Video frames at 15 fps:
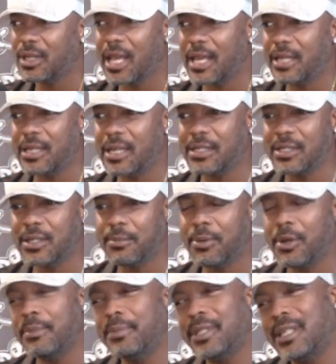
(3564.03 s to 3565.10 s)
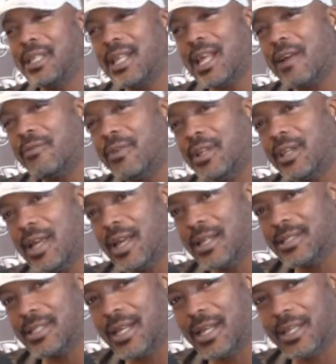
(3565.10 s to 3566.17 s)
at some point. But then I
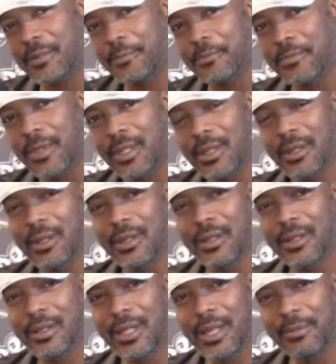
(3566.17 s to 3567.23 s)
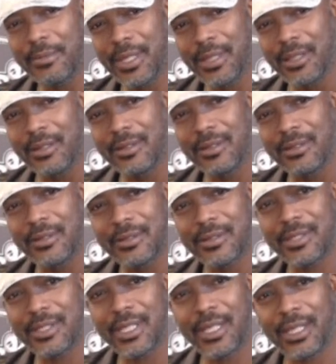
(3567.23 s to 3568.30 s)
realized like, let me
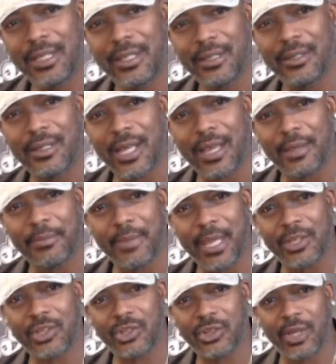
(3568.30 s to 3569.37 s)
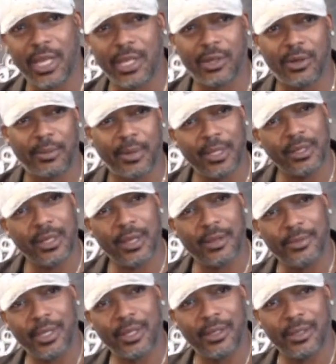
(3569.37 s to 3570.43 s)
see, like, make sure ain't no, you know what I
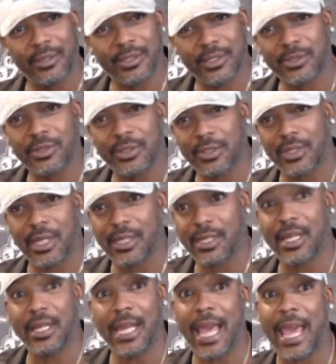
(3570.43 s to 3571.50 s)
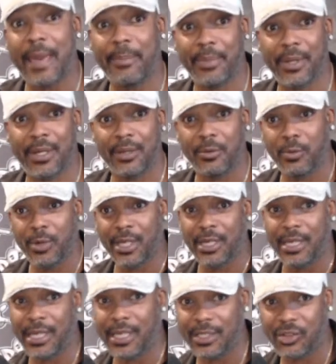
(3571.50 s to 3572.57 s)
mean? And nothing happening with
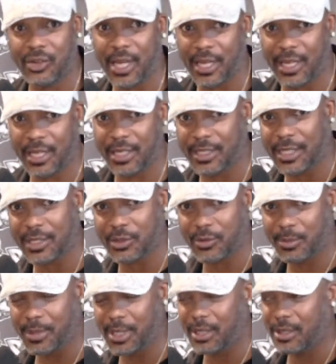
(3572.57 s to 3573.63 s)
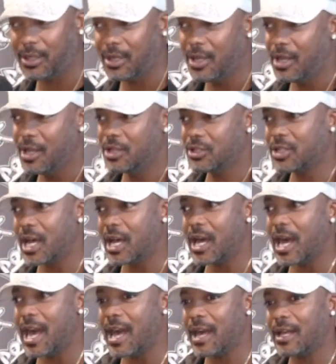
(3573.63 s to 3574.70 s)
niggas trying to get in touch with me. So
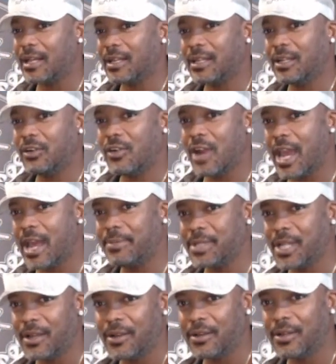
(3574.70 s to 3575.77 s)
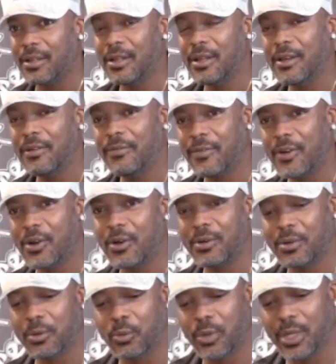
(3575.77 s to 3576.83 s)
I grabbed her phone,
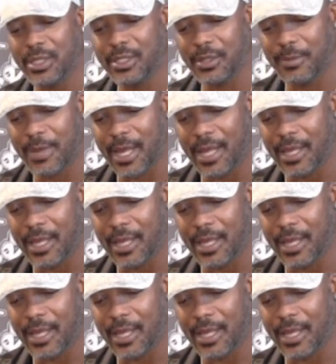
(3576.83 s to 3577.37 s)
went to my